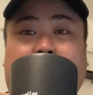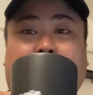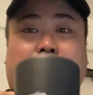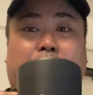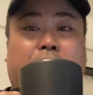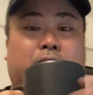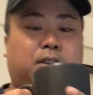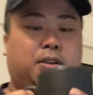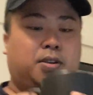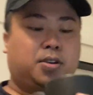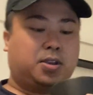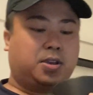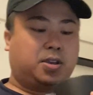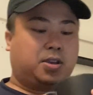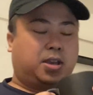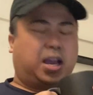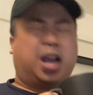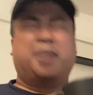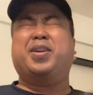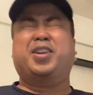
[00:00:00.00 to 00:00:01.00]
coffee.
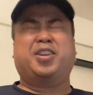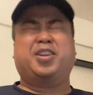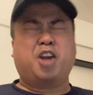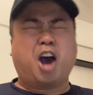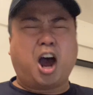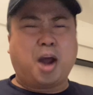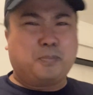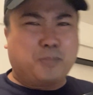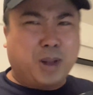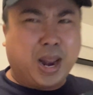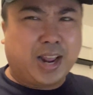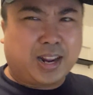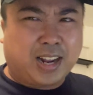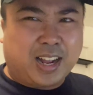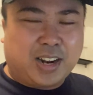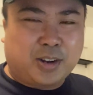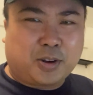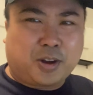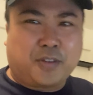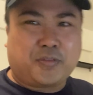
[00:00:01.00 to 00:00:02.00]
I mean, not black
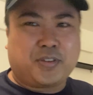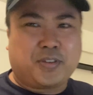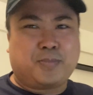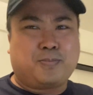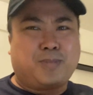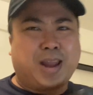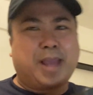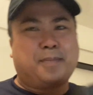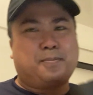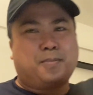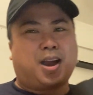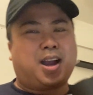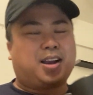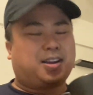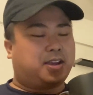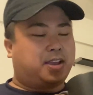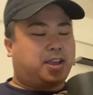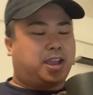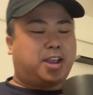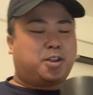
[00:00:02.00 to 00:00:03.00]
colored coffee, black mug,
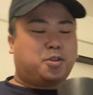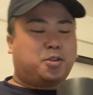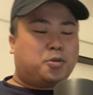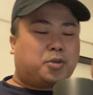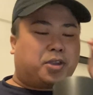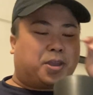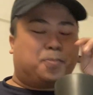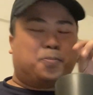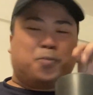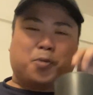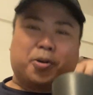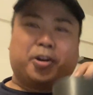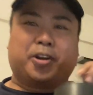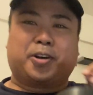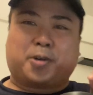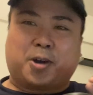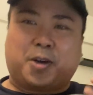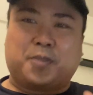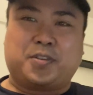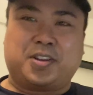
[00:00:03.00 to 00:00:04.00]
and you can put a
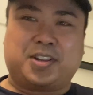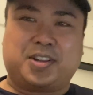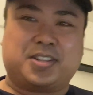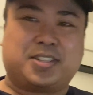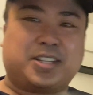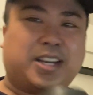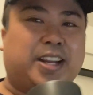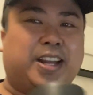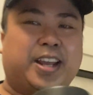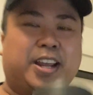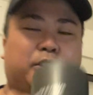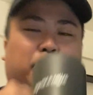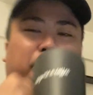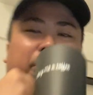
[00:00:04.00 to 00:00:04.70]
coffee inside and you